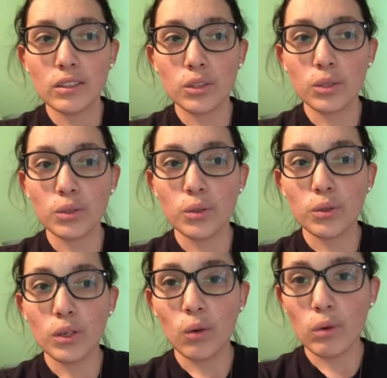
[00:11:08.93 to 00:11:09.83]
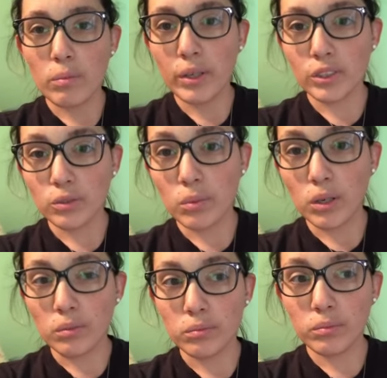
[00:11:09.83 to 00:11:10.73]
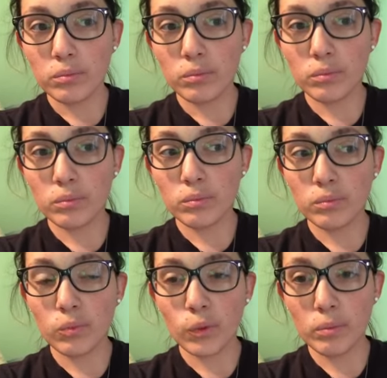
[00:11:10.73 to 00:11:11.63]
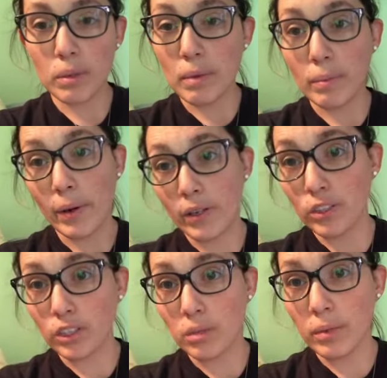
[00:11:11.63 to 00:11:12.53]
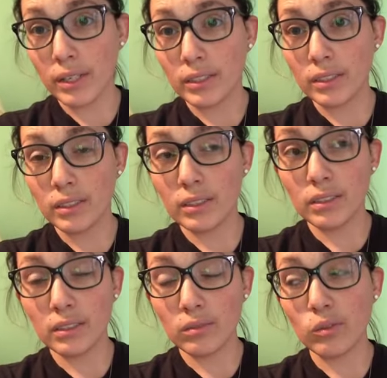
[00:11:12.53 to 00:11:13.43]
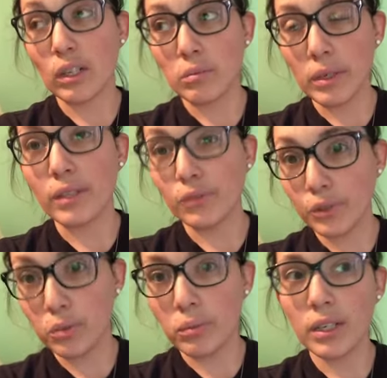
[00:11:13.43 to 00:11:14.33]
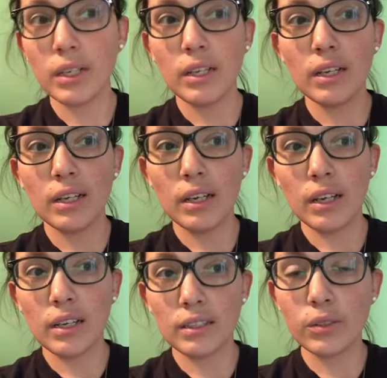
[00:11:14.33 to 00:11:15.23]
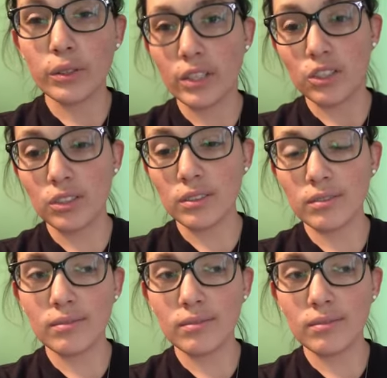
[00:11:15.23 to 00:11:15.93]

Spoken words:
to a one bedroom home where me and my parents share a bed, well, not a bed, a room, a little kitchen.